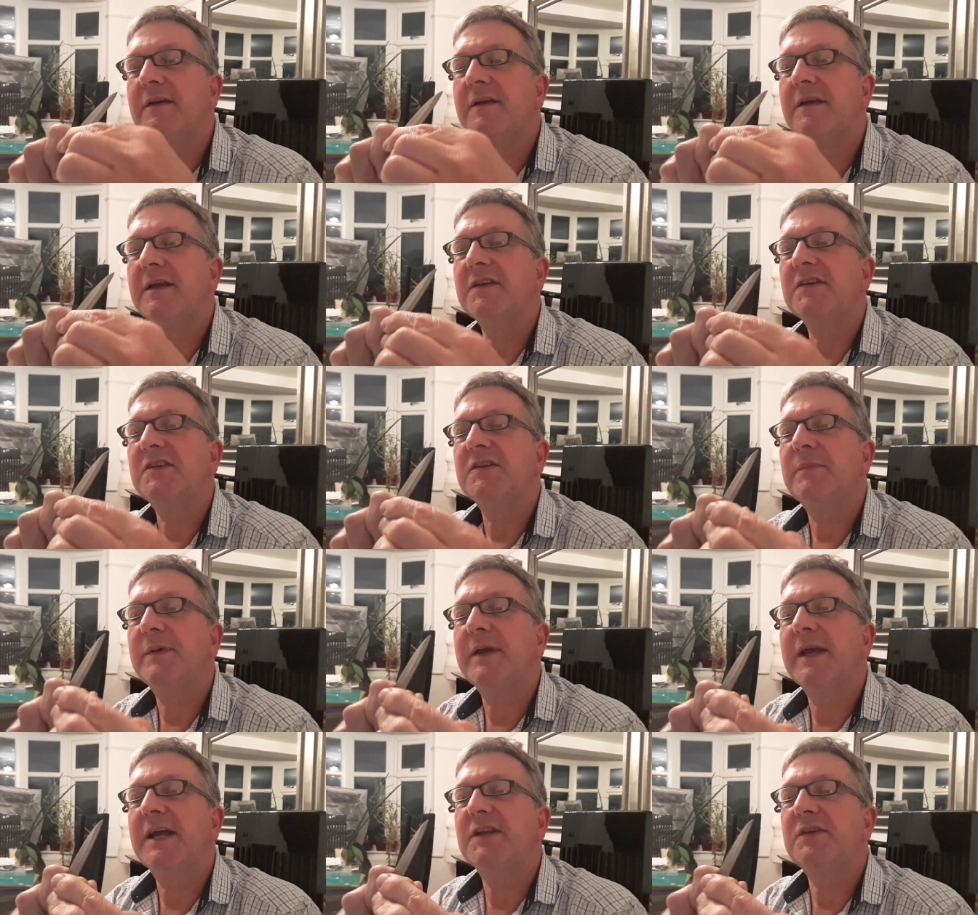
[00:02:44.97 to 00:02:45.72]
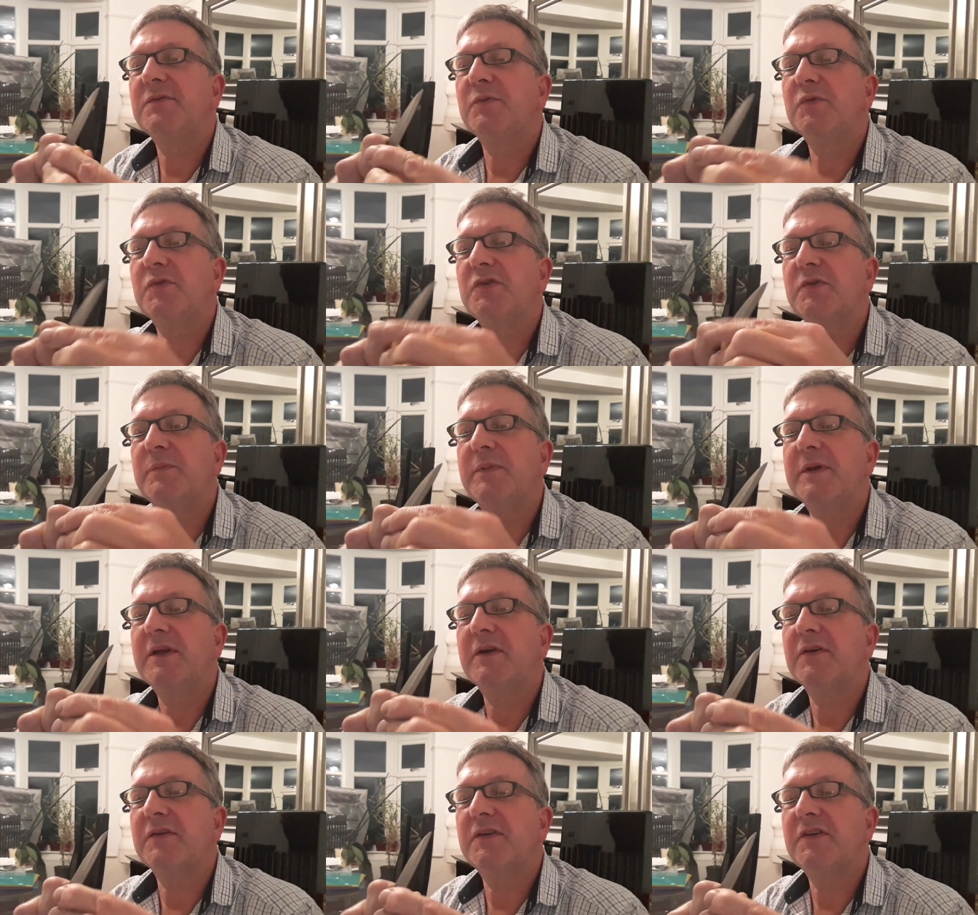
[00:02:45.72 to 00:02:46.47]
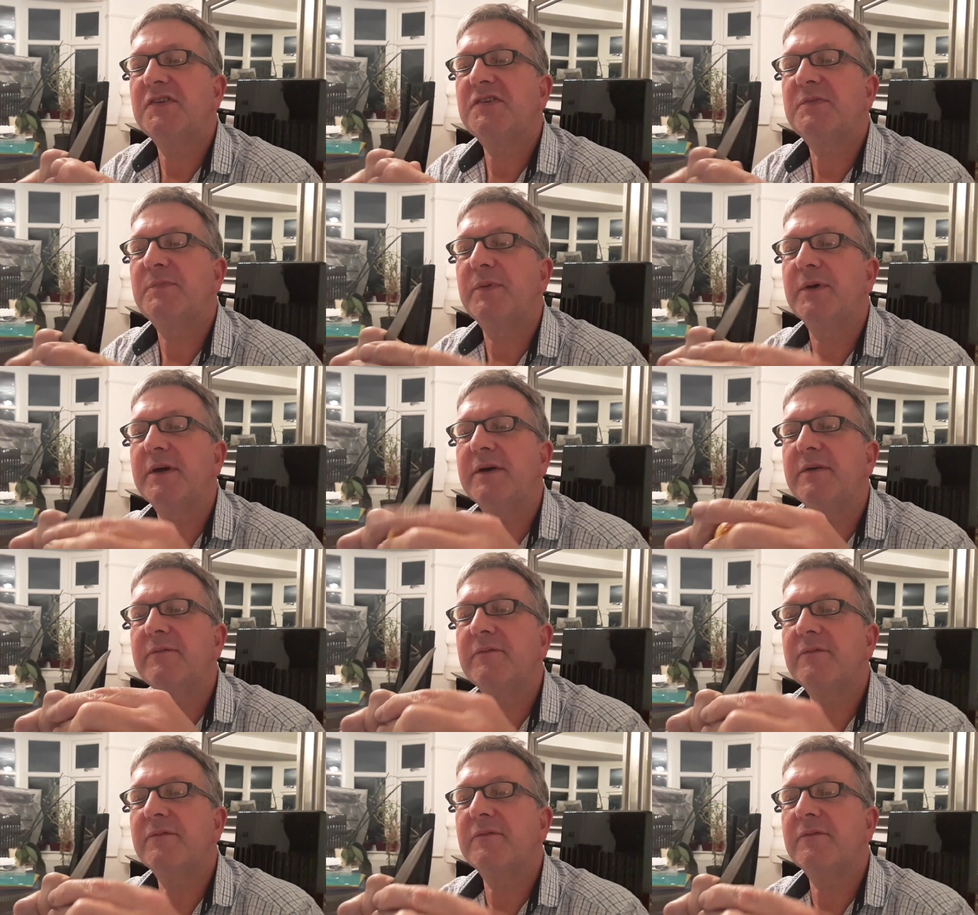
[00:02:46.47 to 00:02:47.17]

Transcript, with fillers: it should be edible to be honest but